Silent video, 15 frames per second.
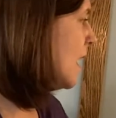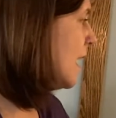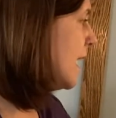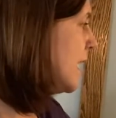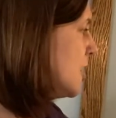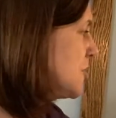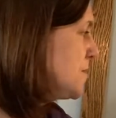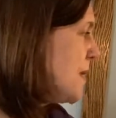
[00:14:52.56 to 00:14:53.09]

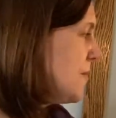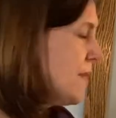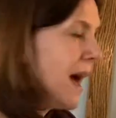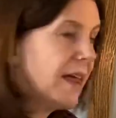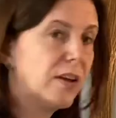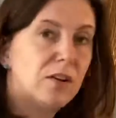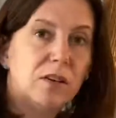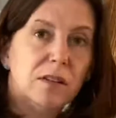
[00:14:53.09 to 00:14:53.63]
here's my
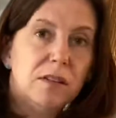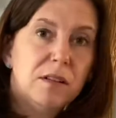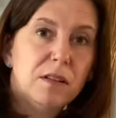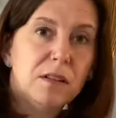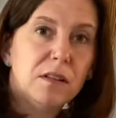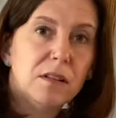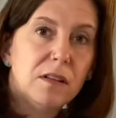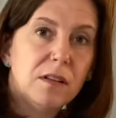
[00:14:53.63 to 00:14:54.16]
radical.
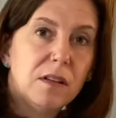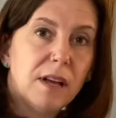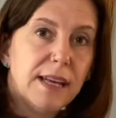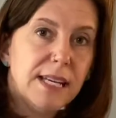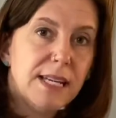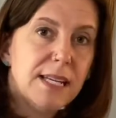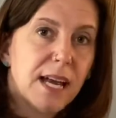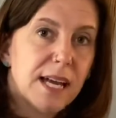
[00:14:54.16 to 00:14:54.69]
I
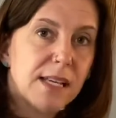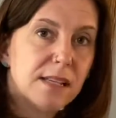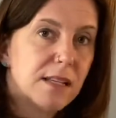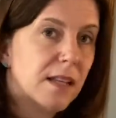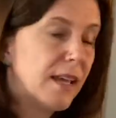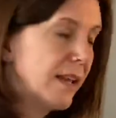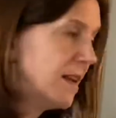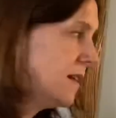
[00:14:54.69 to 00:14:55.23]
need to
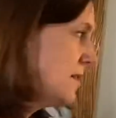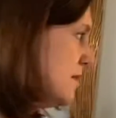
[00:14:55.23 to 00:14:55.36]
isolate it.